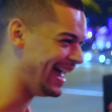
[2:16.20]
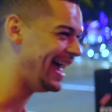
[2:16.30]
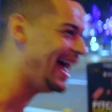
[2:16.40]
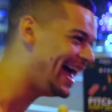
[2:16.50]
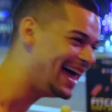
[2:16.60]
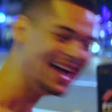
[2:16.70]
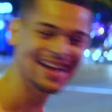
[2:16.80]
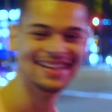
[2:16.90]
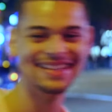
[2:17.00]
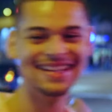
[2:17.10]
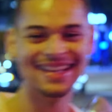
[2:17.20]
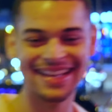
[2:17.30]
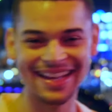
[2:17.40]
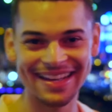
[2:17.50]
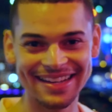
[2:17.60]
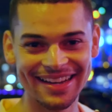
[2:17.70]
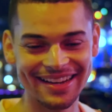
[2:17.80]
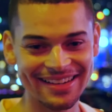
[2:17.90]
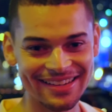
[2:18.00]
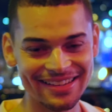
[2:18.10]
now, for folks who don't know, poppers is
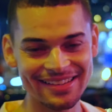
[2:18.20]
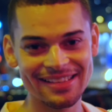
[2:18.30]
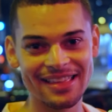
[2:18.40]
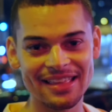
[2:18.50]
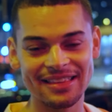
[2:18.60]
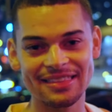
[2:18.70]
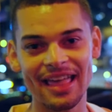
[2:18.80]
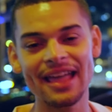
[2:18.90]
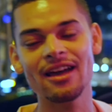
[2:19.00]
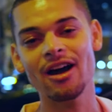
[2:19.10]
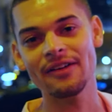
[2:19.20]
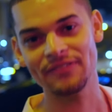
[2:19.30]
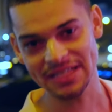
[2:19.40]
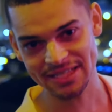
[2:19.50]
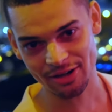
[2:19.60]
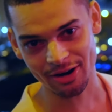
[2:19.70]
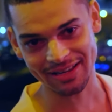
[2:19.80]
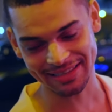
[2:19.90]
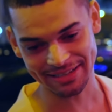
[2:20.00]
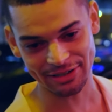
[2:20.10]
amyl nitrate. That, they like, are
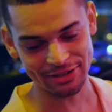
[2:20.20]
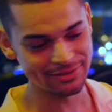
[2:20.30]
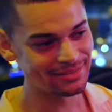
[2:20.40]
VCR cleaner.